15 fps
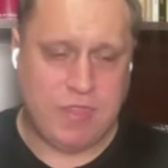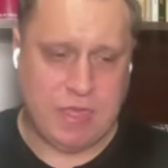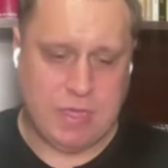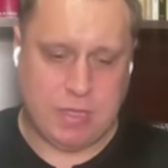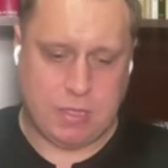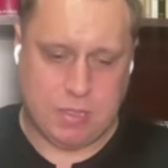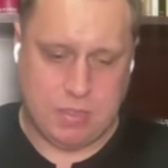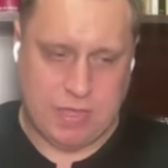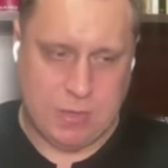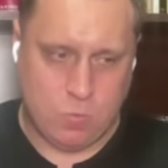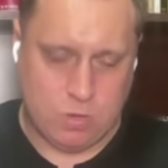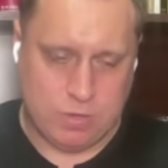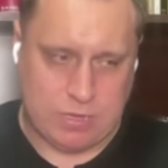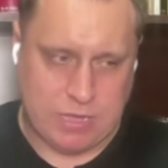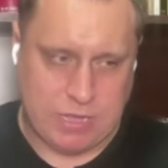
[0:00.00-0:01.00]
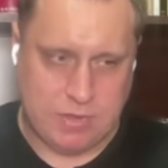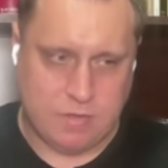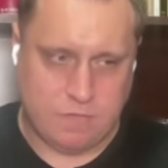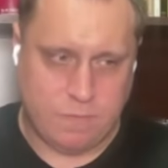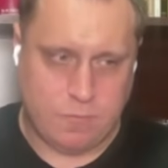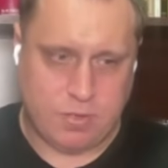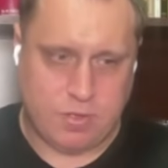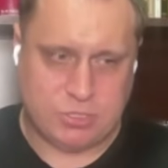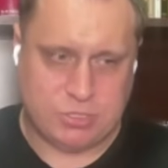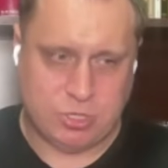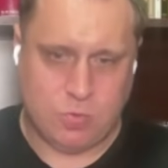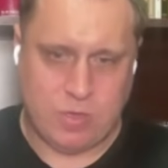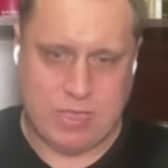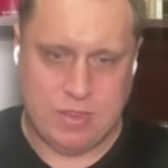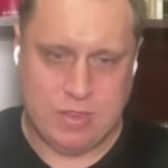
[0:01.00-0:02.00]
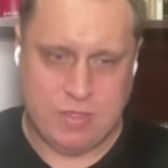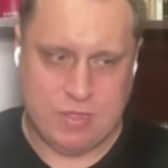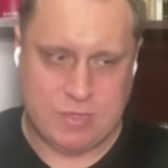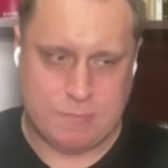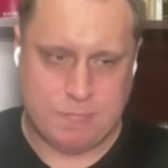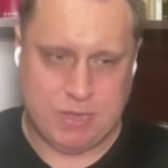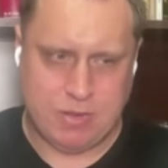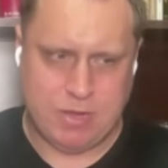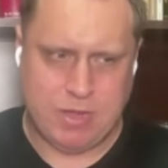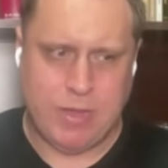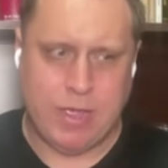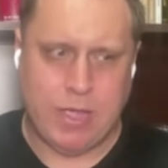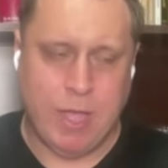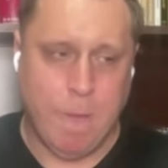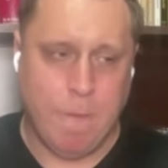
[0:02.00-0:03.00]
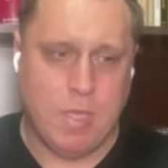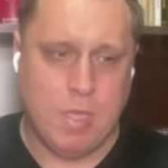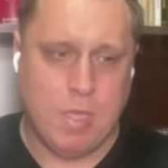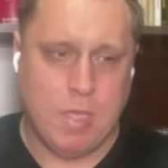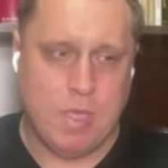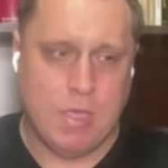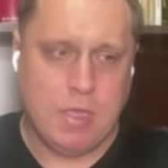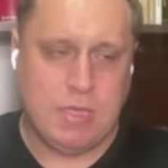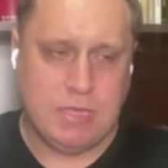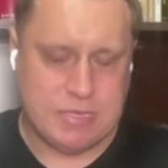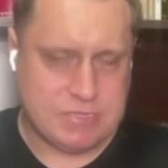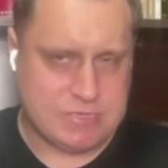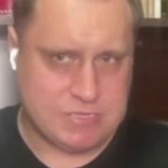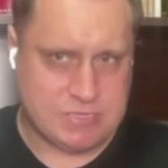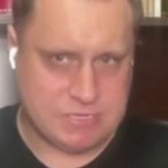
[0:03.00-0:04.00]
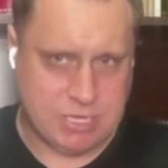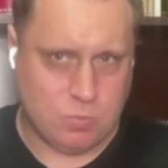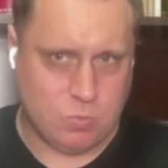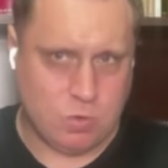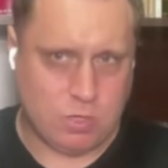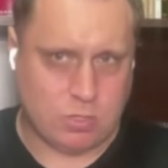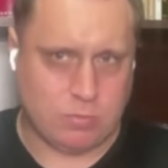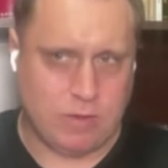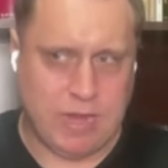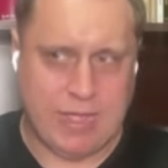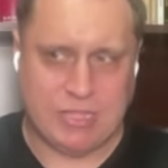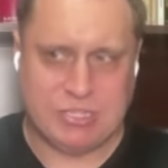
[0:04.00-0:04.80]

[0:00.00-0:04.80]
that would kind of punctuate this paradigm is the Skinwalker Ranch.